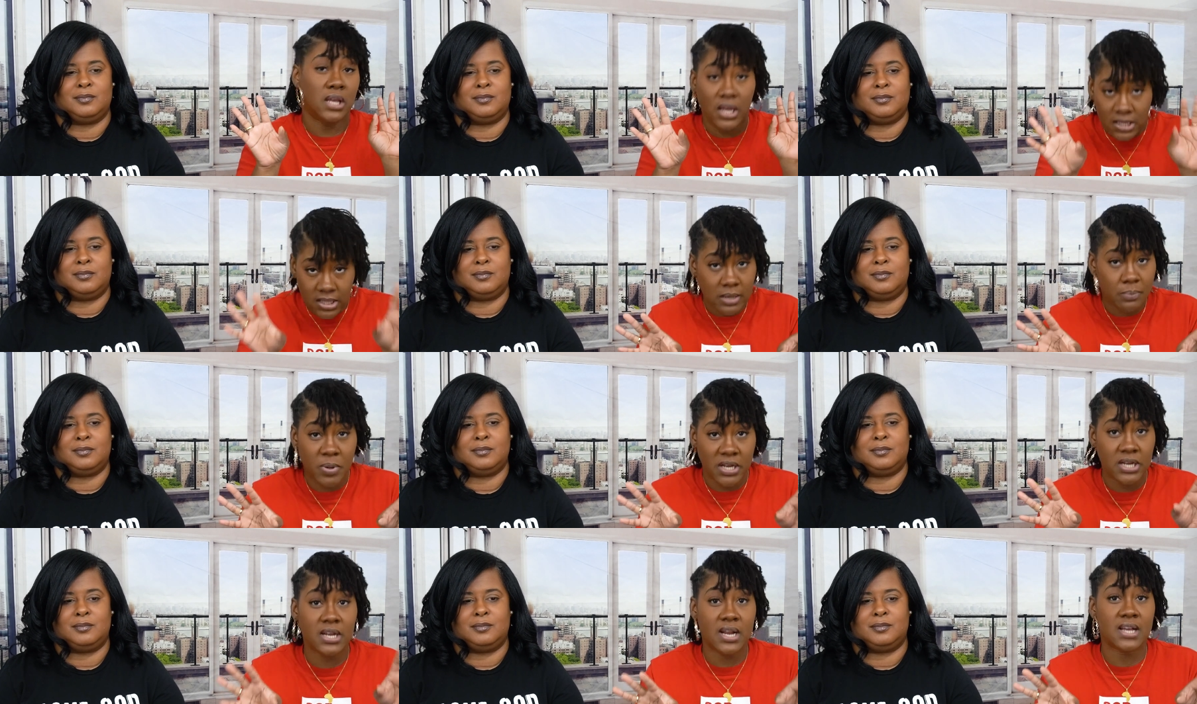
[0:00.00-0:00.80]

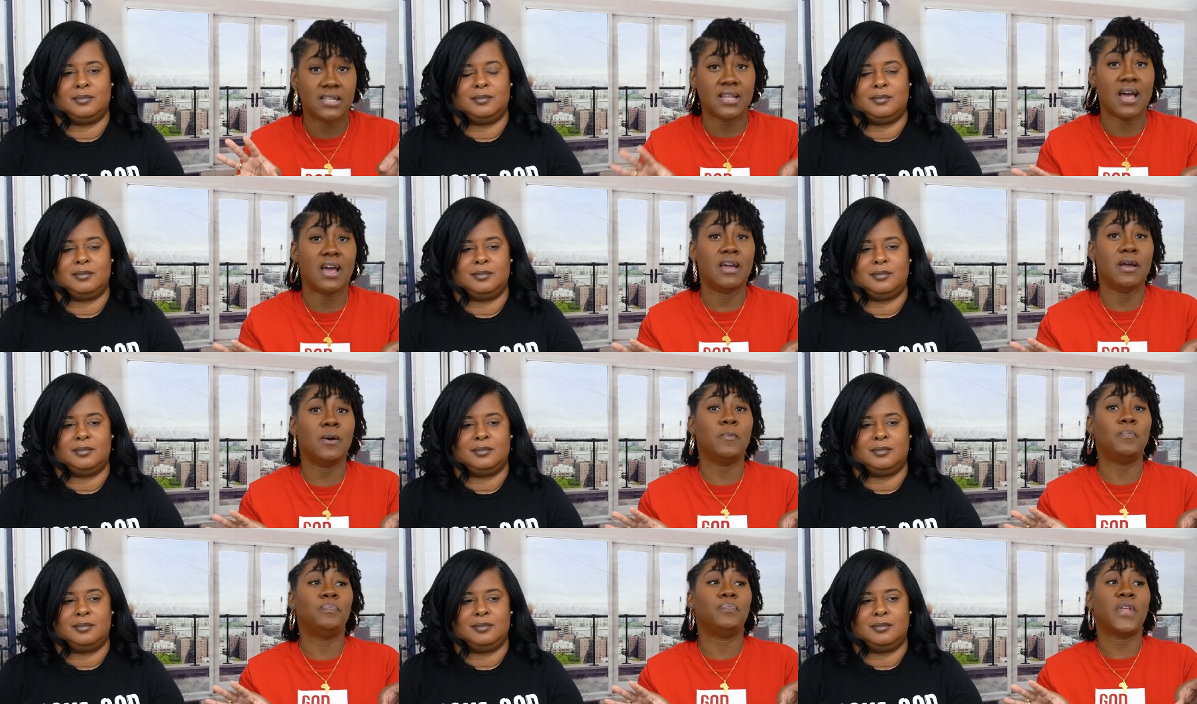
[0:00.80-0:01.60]
Speaker 1: independent as I
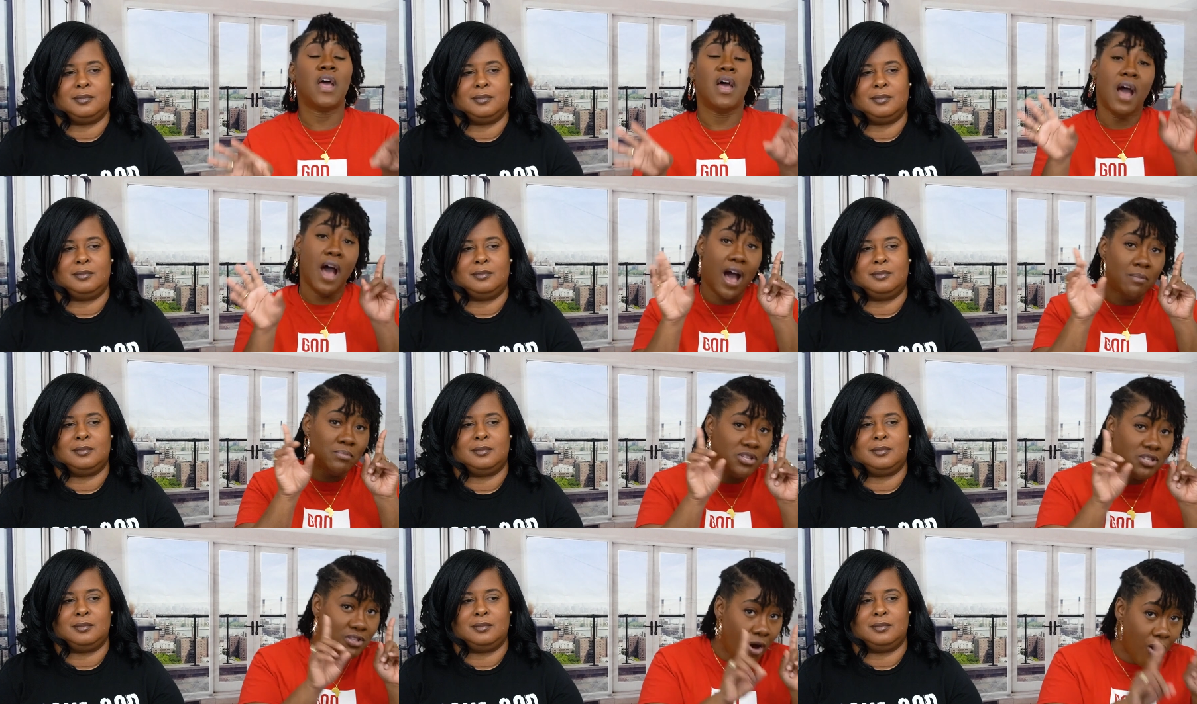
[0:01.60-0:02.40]
am, I'm
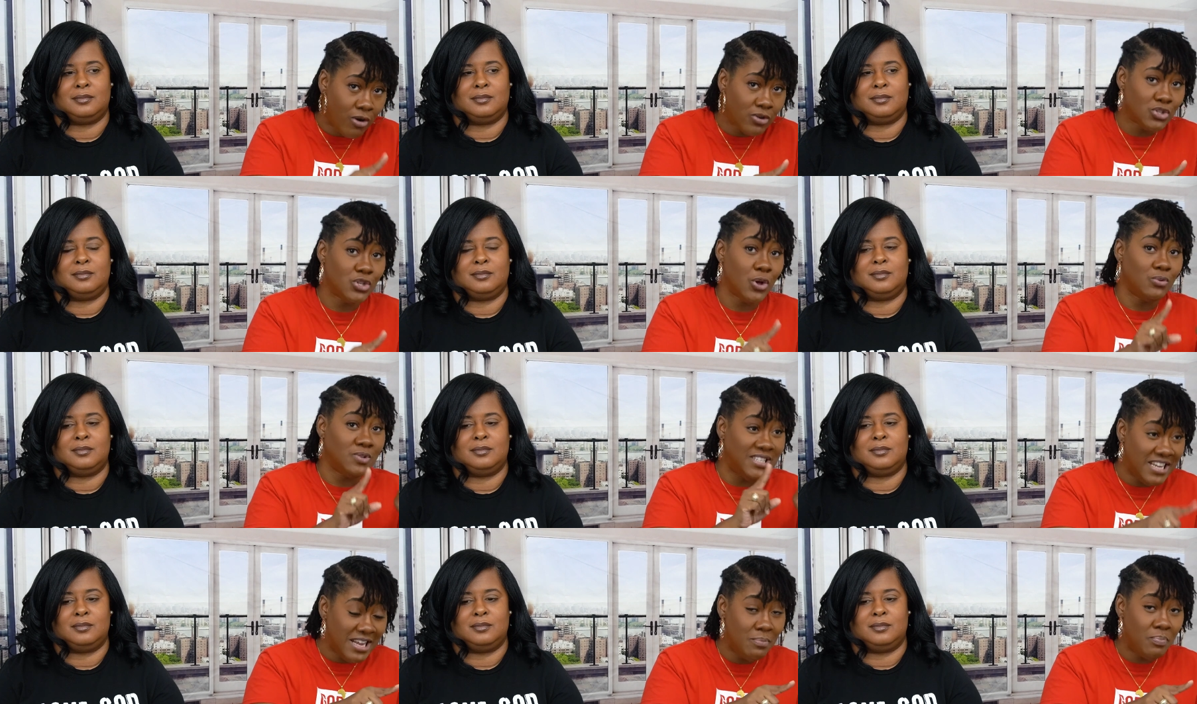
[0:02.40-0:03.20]
also
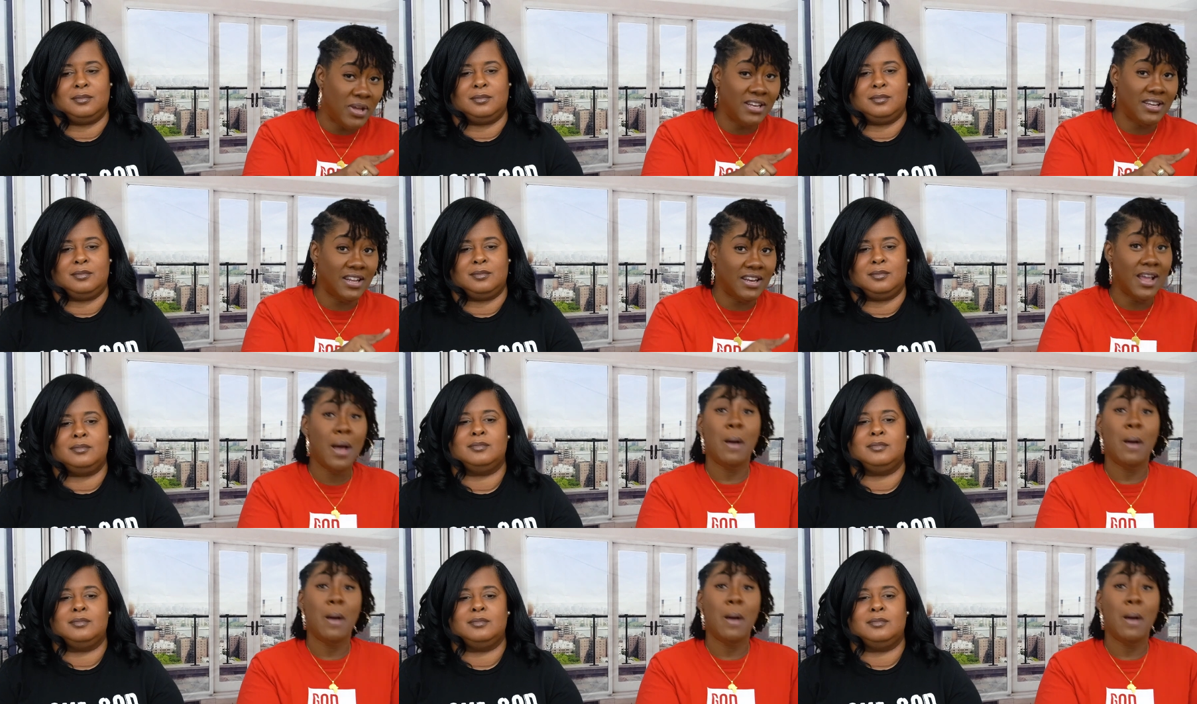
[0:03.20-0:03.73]
dependent,